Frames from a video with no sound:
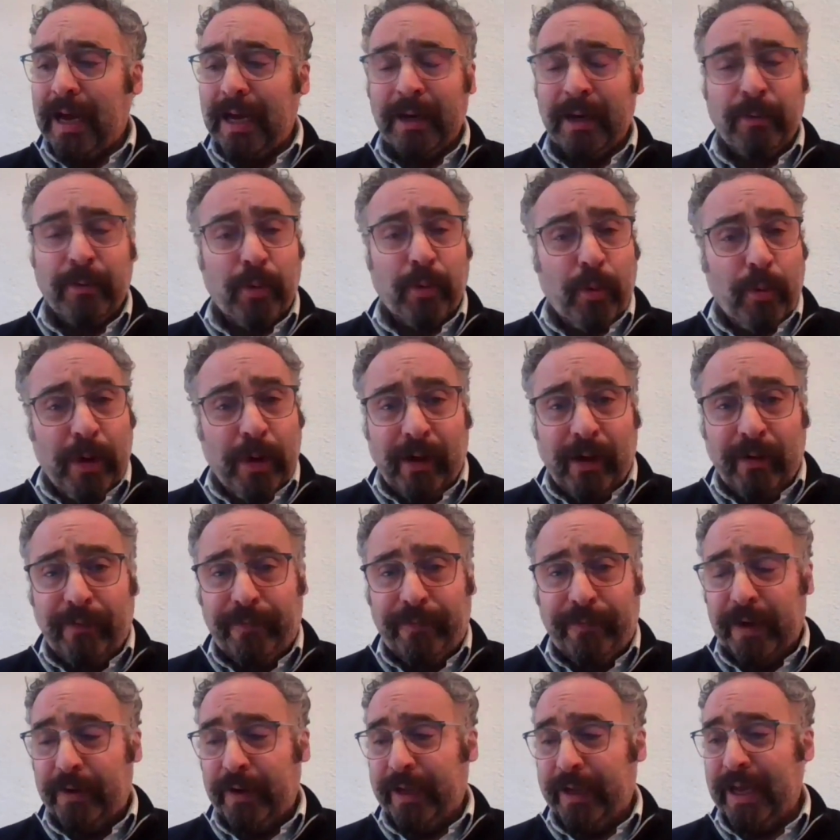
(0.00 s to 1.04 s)
Animal
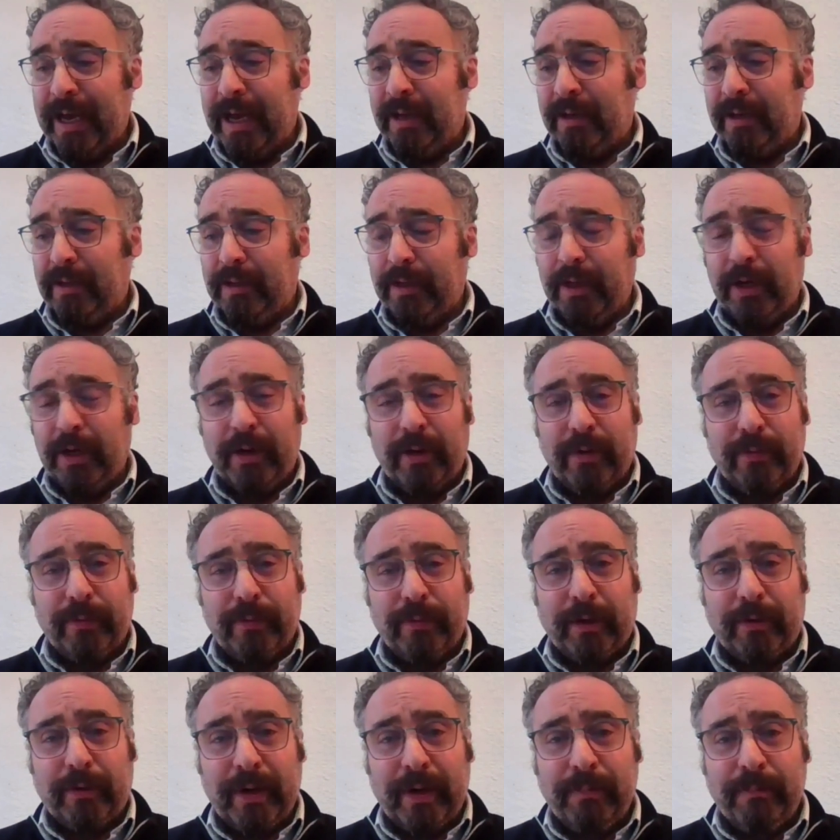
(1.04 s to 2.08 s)
welfare, again,
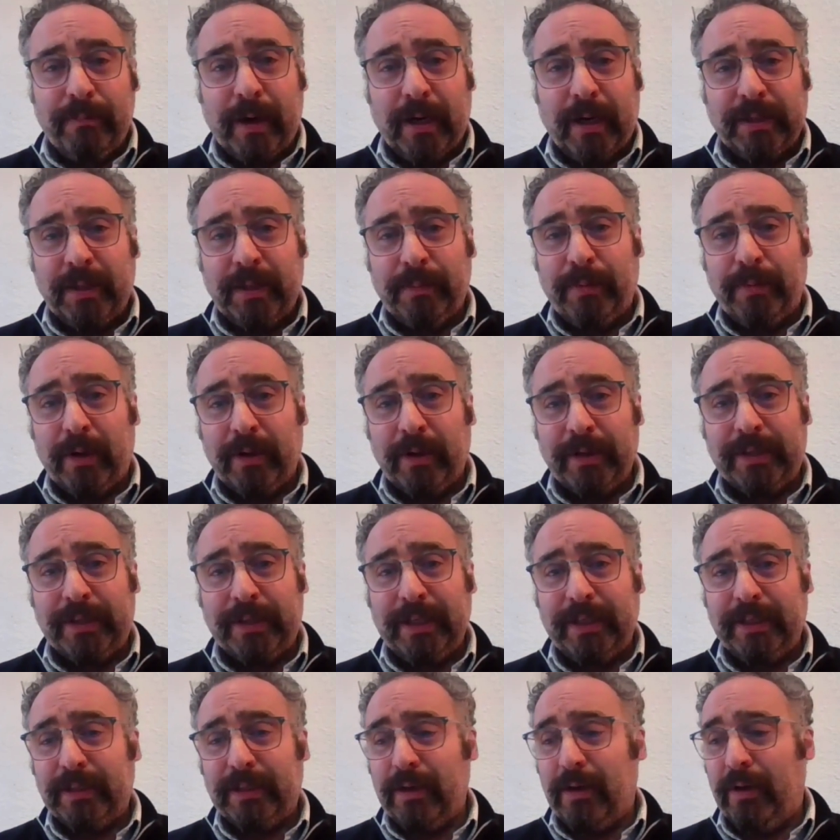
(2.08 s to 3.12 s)
the Green Party
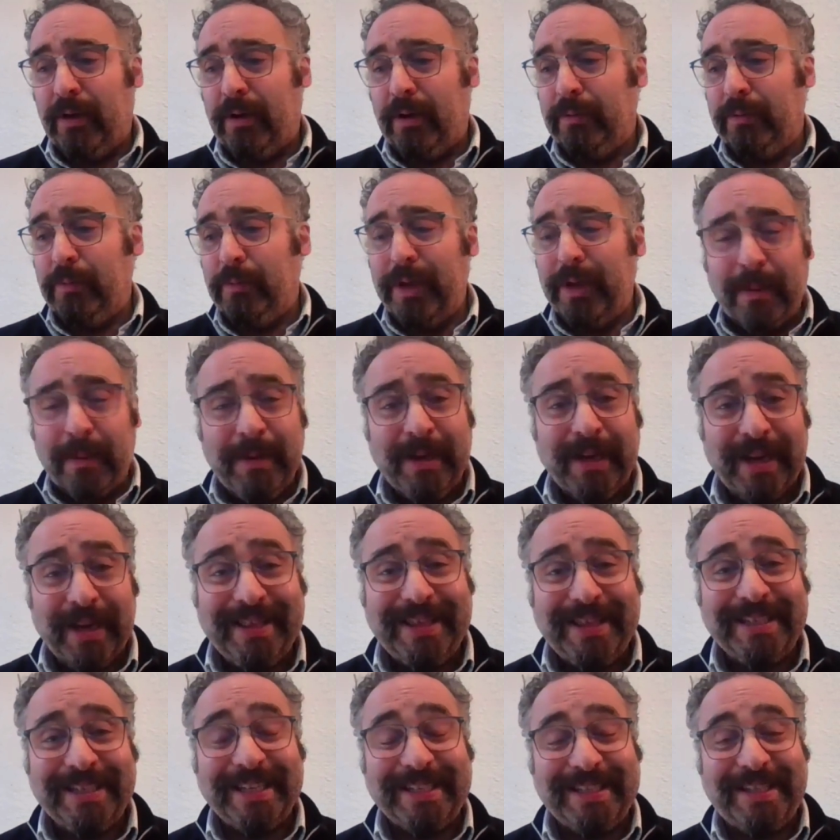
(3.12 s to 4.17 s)
policies on,
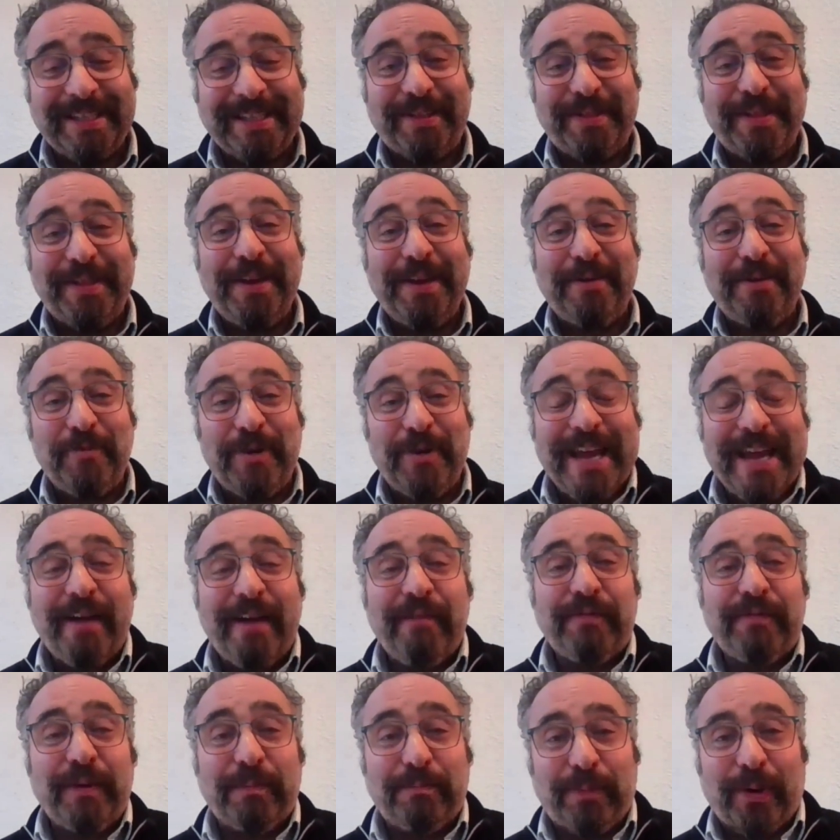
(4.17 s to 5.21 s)
this is the thing, we
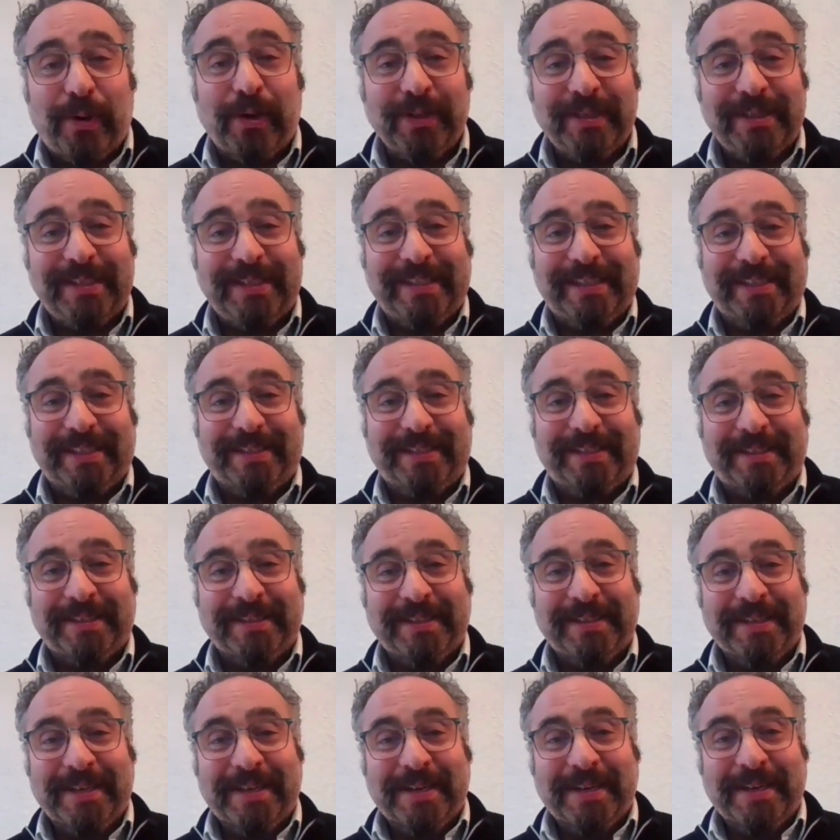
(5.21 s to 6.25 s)
have the policies.
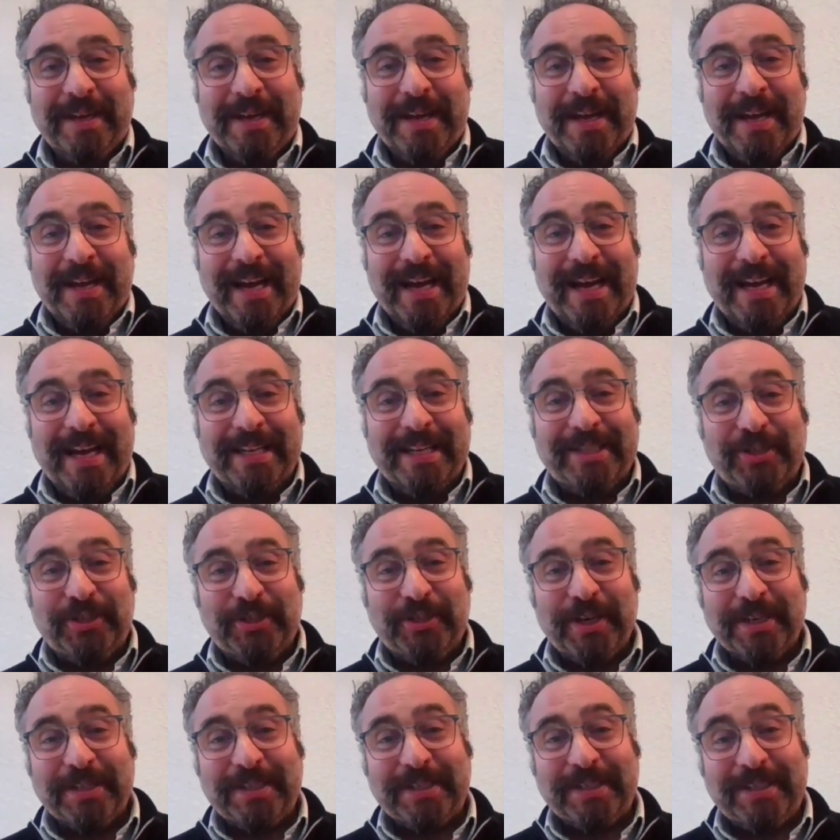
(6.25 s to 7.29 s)
It's
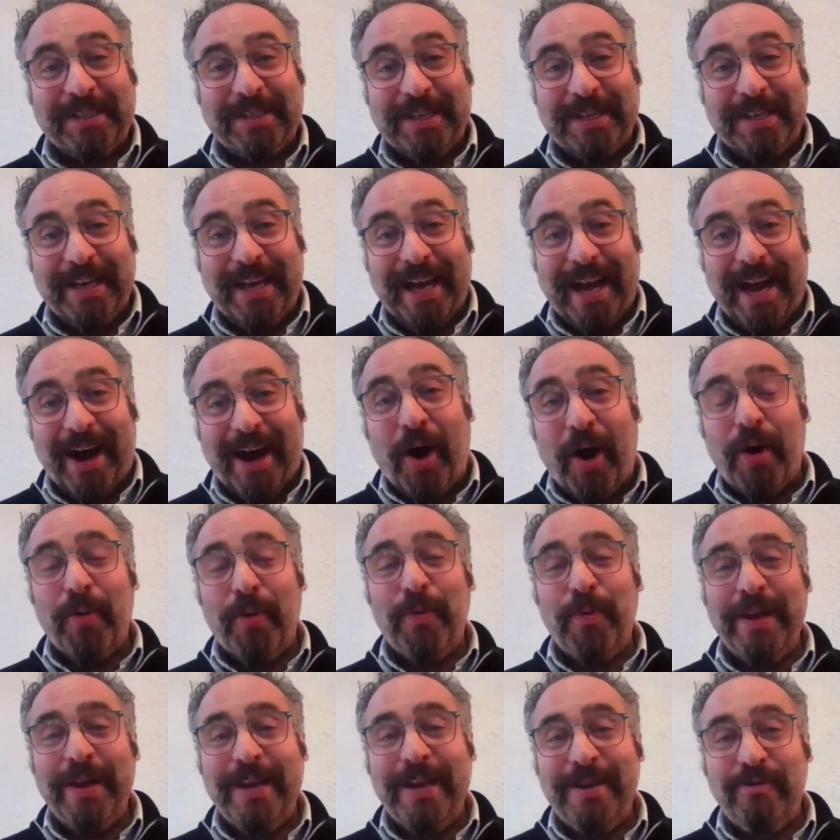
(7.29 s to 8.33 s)
just,
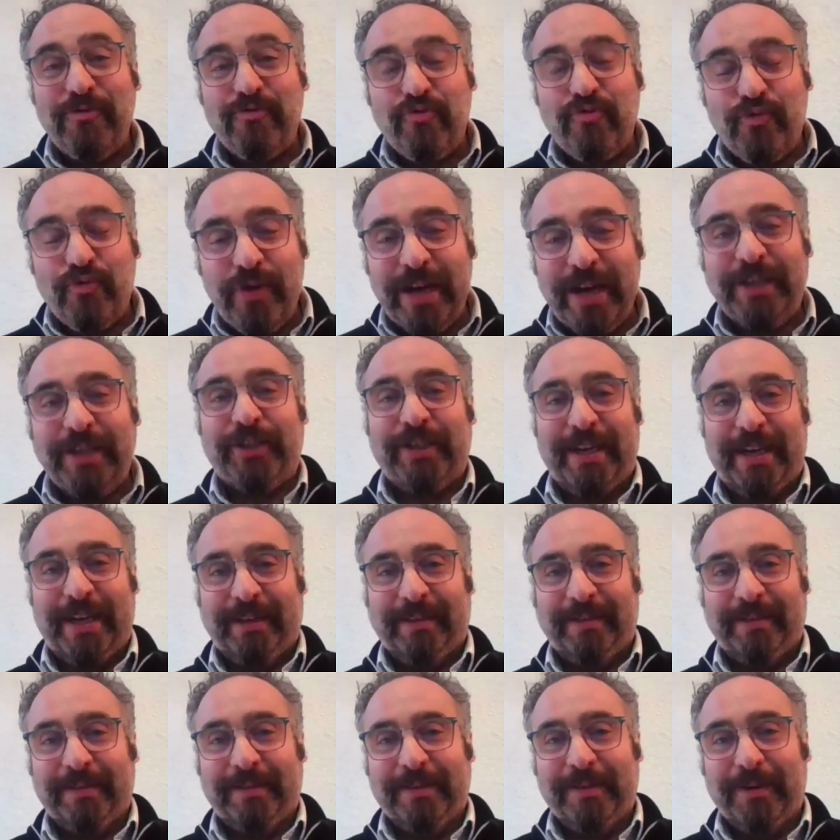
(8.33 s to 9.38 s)
are we
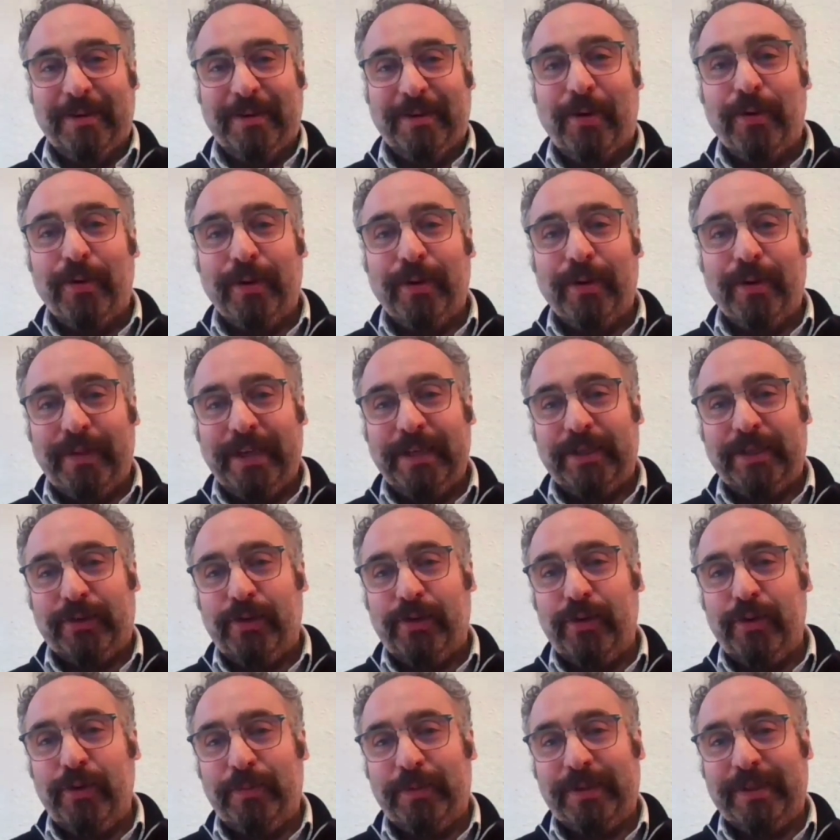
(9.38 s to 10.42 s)
reaching all of these
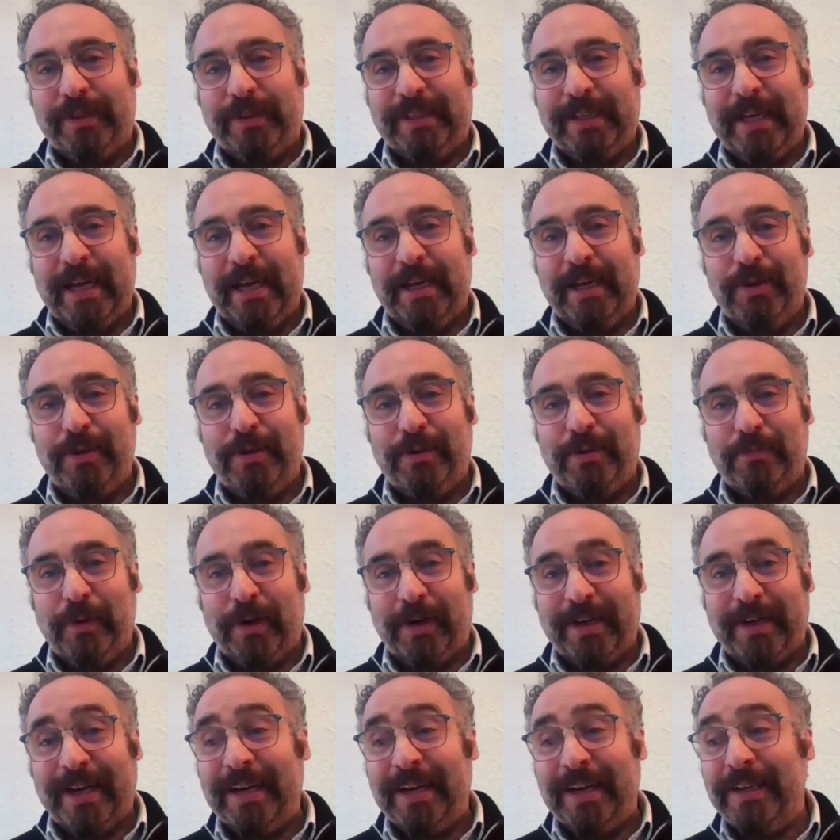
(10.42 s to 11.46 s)
groups to say, look,
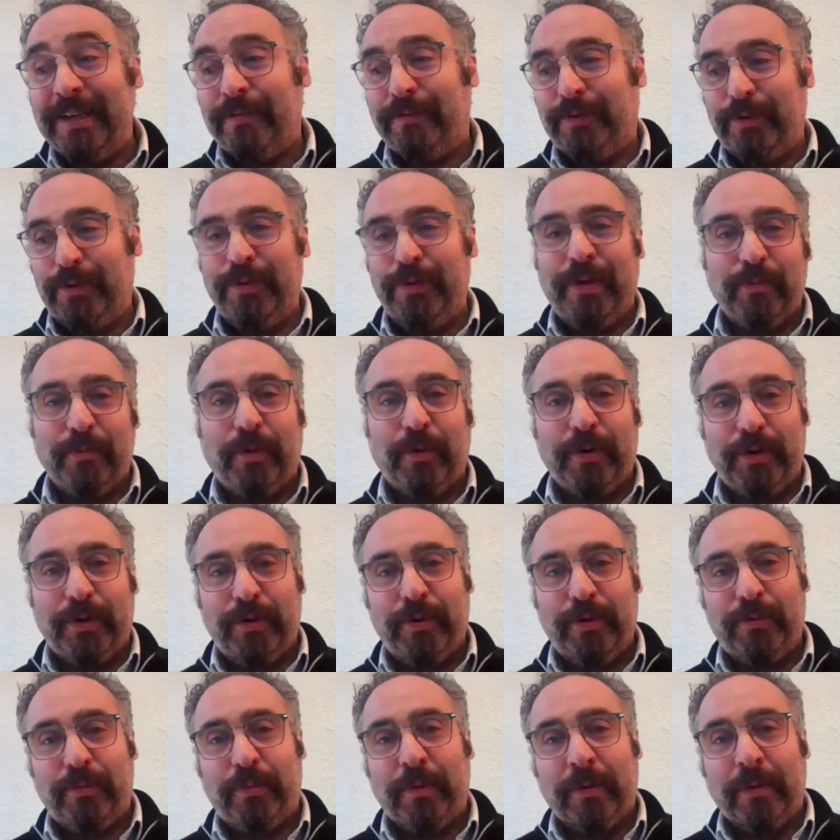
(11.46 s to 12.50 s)
we're kind of doing
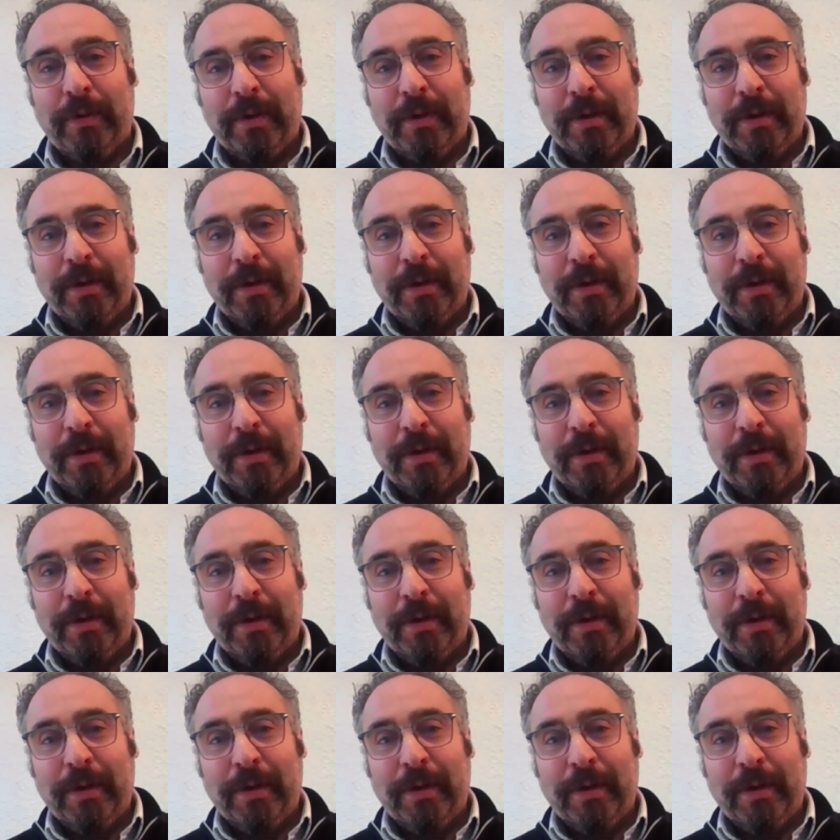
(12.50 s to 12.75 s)
what you